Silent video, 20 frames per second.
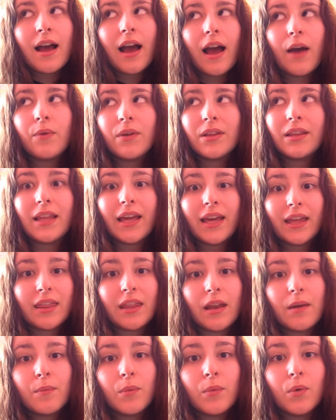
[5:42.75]
I would like
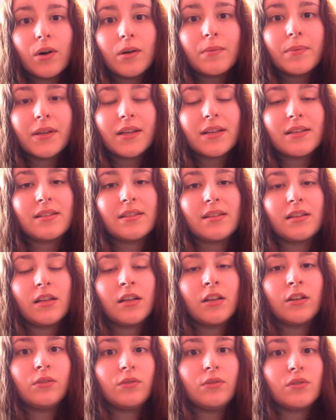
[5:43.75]
that more because it
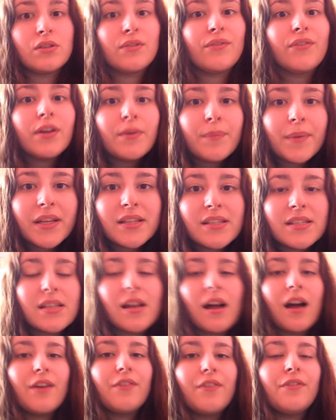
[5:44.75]
includes filming
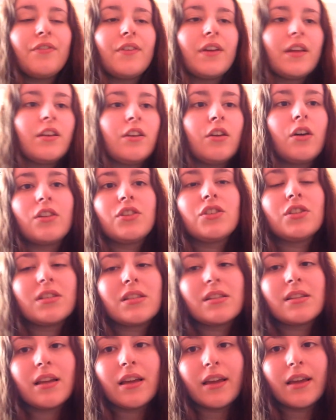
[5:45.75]
stuff and not
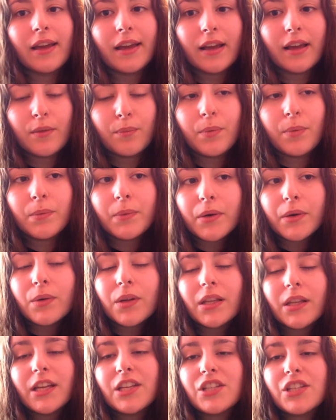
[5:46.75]
just like public
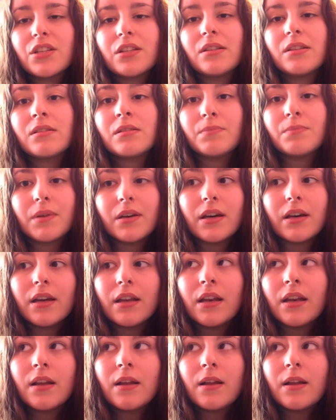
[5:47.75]
relations,
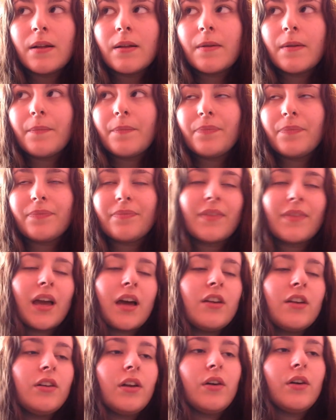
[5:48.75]
but
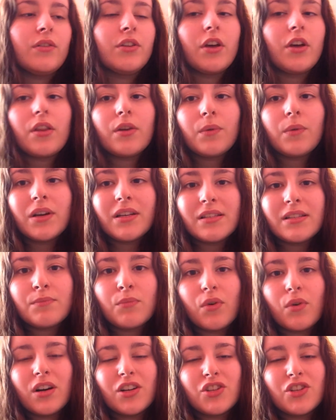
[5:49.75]
I don't know, the other one is
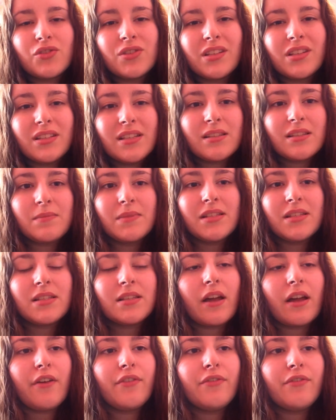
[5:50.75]
more journalism and
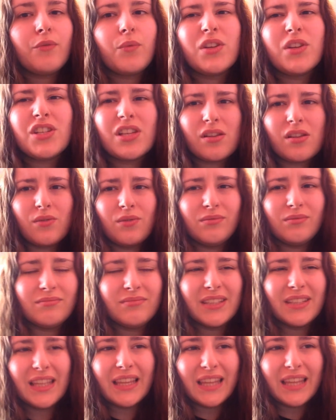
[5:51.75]
stuff, which I
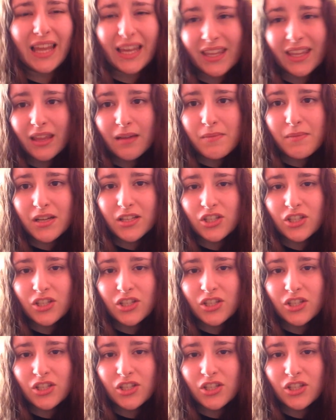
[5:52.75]
don't like that